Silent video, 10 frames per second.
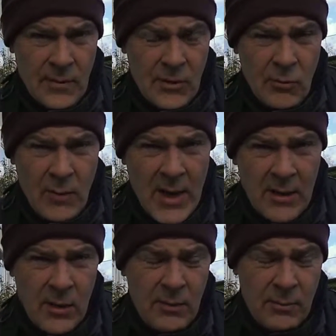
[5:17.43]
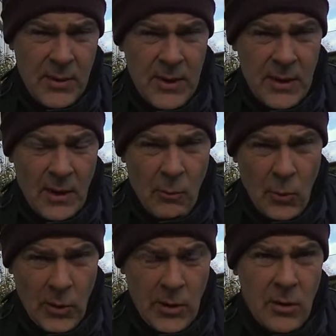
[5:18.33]
You may not be a
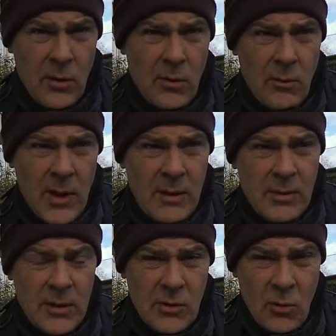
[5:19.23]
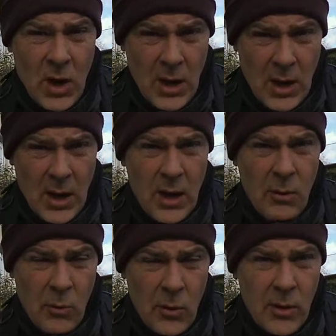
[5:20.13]
worker, or maybe you are a
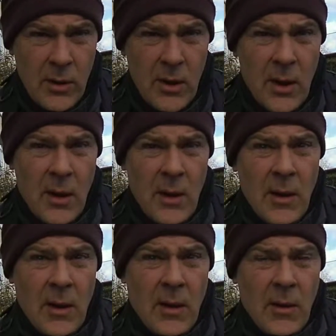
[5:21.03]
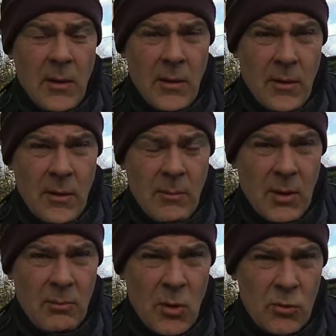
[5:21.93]
worker,
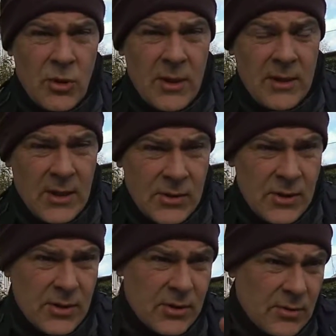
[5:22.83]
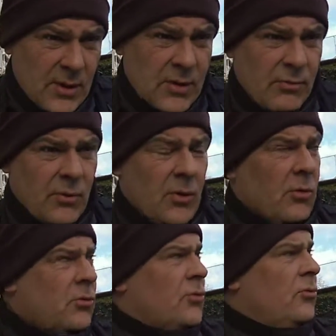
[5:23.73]
but mostly this is for
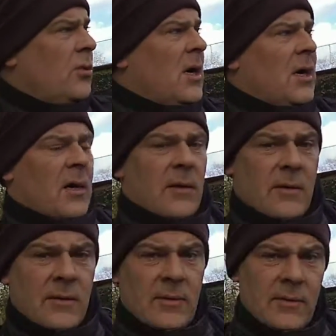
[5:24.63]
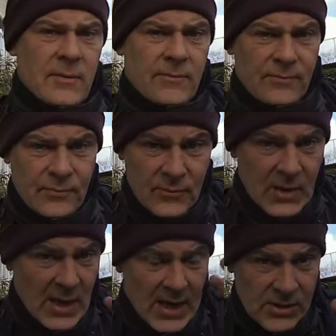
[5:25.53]
those who are
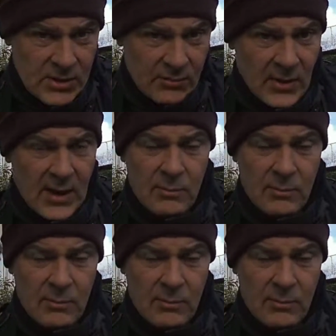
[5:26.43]
the anti-fare.